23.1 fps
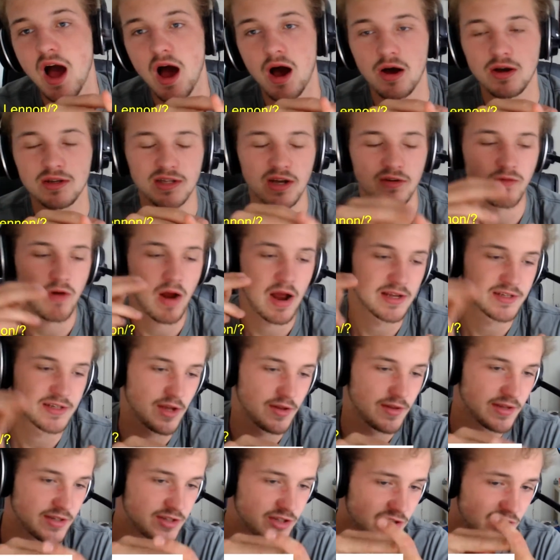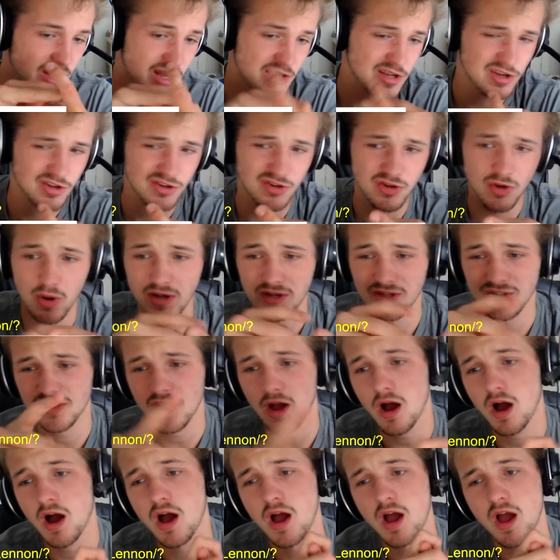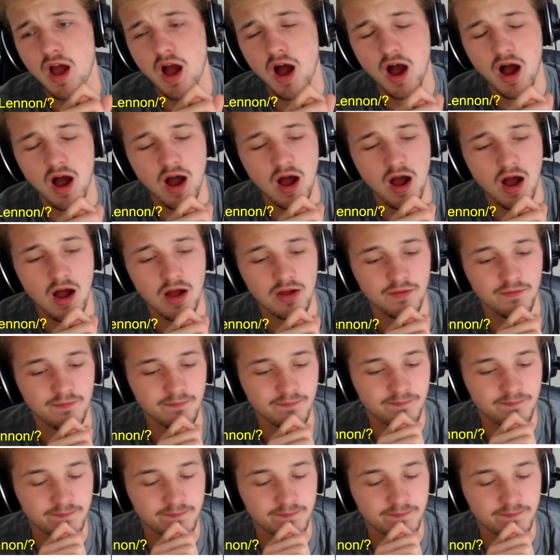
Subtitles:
I was like, right, so there's two things I can do. I can start a